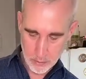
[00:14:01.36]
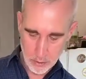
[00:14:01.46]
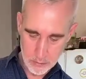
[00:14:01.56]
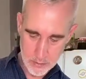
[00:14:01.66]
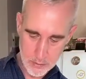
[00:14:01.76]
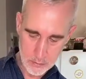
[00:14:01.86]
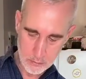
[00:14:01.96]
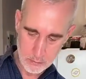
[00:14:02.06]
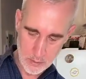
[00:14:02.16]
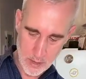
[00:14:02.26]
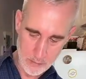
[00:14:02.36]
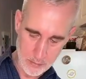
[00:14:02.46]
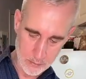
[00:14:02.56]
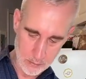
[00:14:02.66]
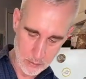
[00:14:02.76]
we're close to
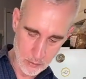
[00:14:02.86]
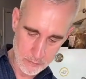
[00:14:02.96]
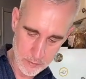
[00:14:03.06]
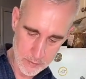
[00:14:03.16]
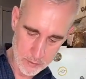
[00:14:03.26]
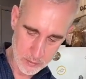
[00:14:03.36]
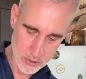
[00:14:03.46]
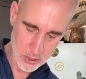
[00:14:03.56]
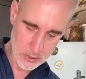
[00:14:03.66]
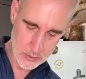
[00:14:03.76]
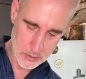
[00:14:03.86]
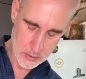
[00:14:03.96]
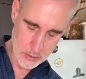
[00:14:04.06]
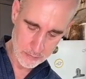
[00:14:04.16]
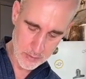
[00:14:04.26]
having, hopefully this will be just
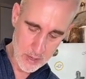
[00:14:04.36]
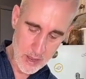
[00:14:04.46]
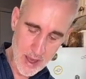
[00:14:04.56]
enough.